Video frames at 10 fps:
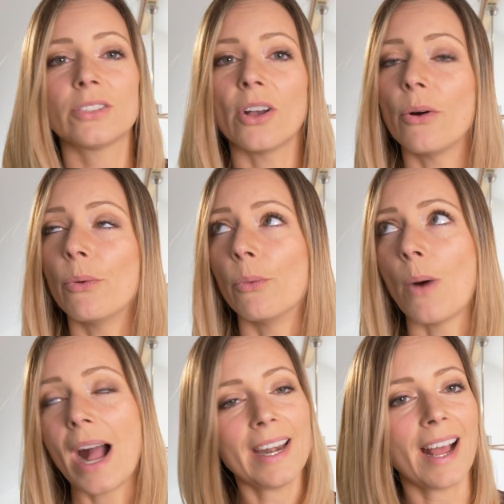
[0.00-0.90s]
so
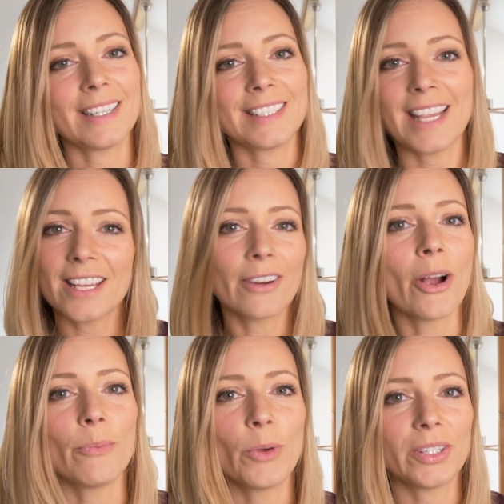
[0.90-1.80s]
why not take your
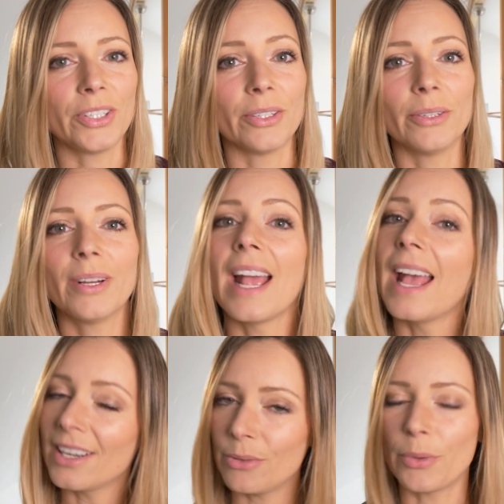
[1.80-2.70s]
home with you
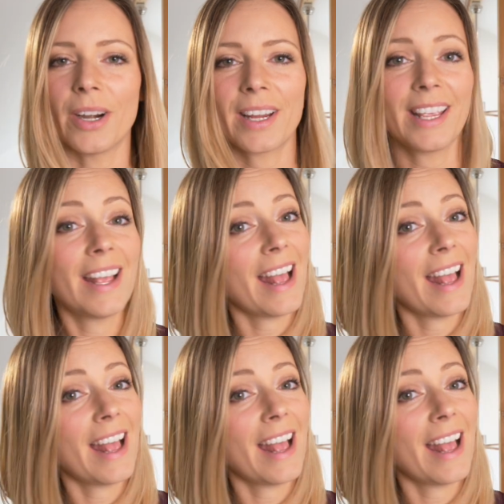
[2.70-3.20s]
and work